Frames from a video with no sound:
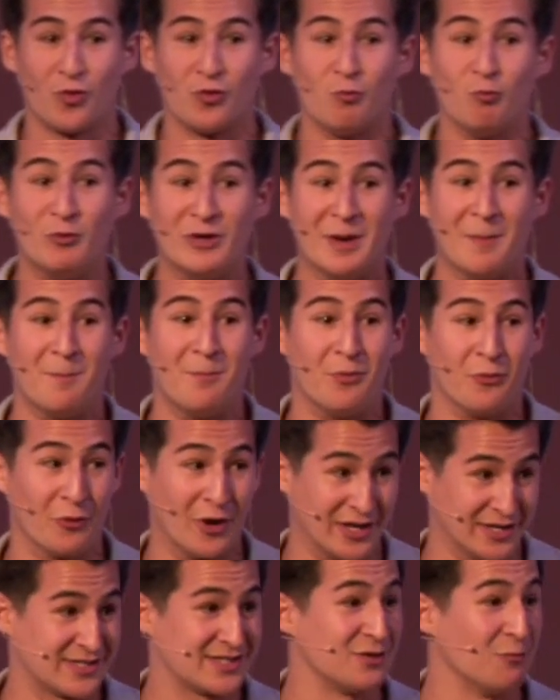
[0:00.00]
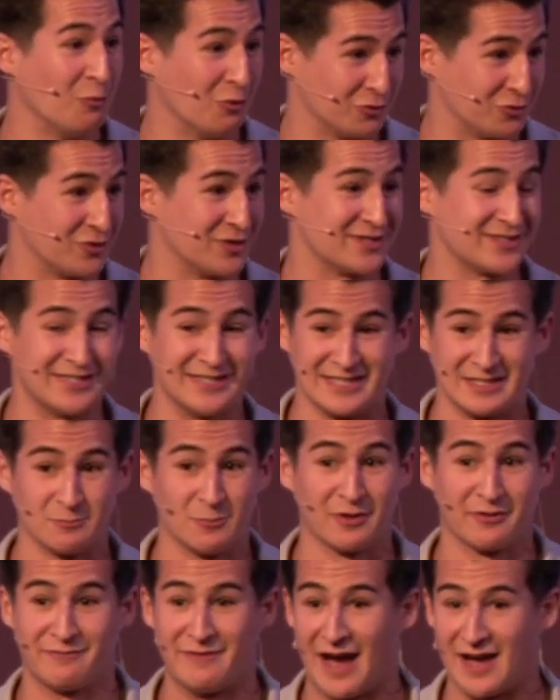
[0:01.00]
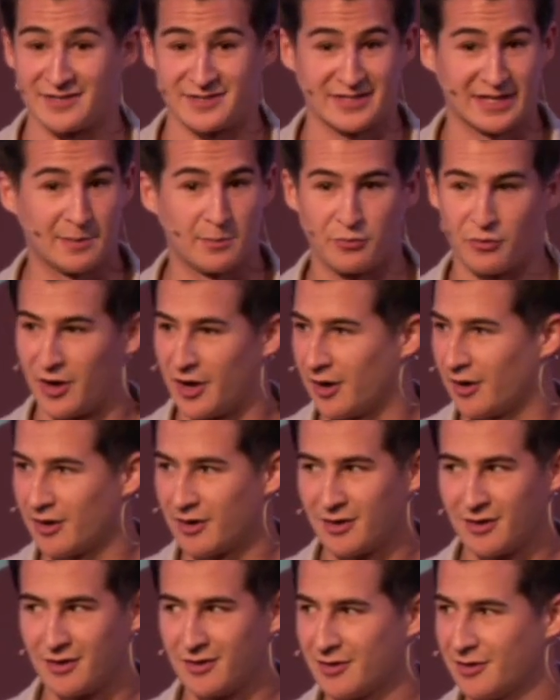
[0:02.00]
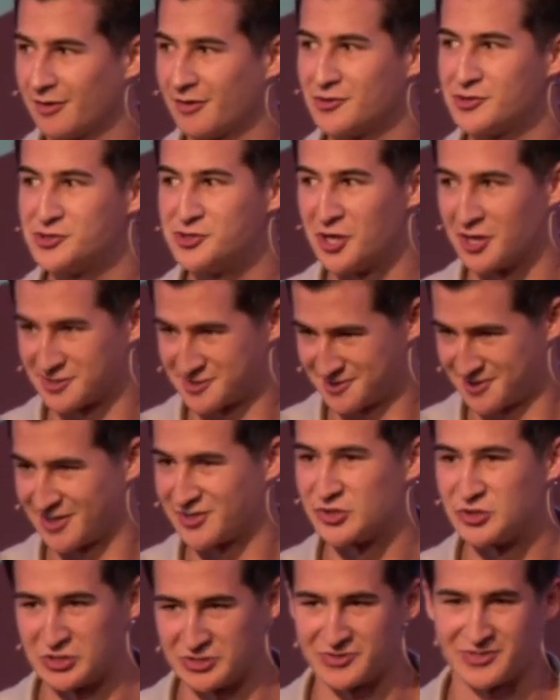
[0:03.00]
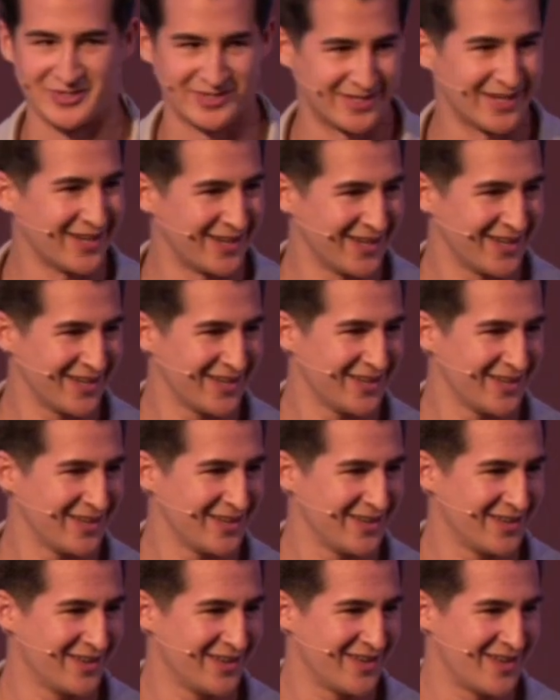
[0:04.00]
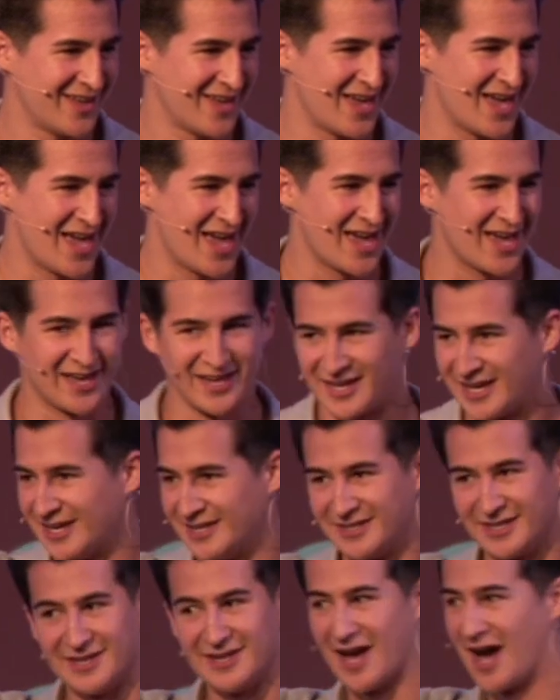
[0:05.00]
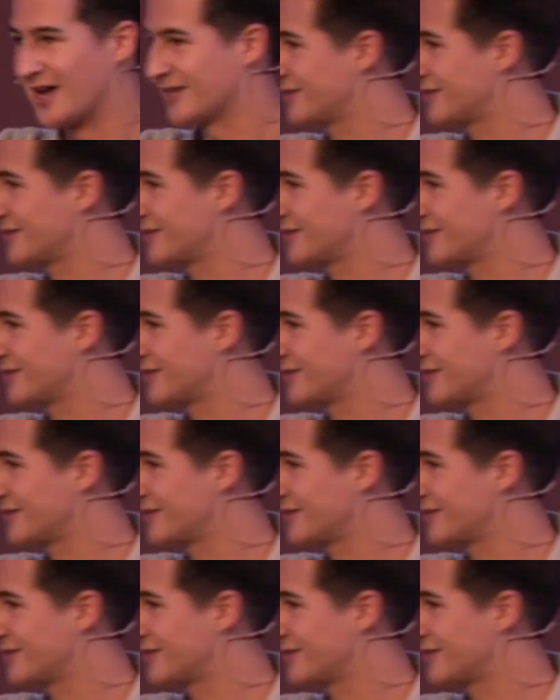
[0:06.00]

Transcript: We embrace the wilderness season with fasting and prayer, just like Jesus did. He did not